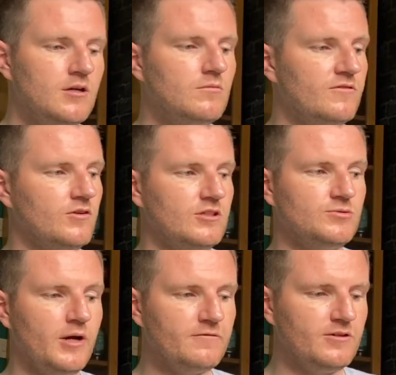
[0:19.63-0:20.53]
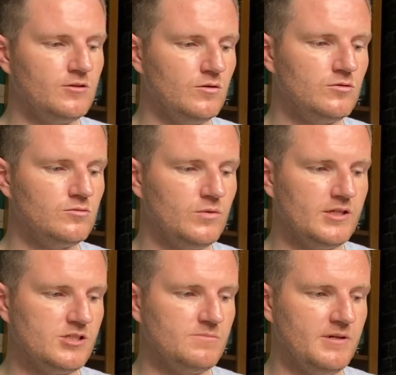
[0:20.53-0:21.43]
We've got the 12-year-old,
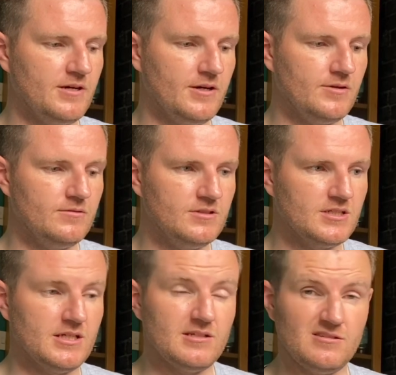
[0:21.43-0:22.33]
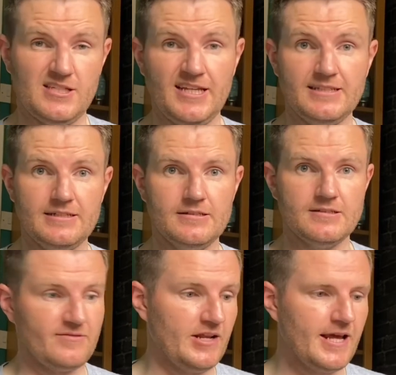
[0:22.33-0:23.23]
which has been around since
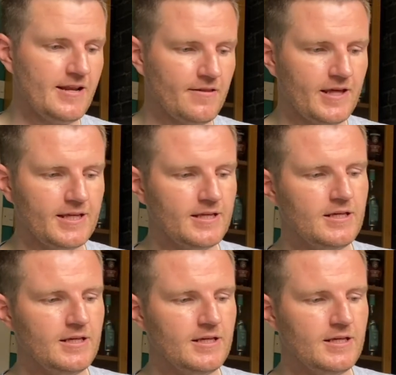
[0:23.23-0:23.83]
1979 I think,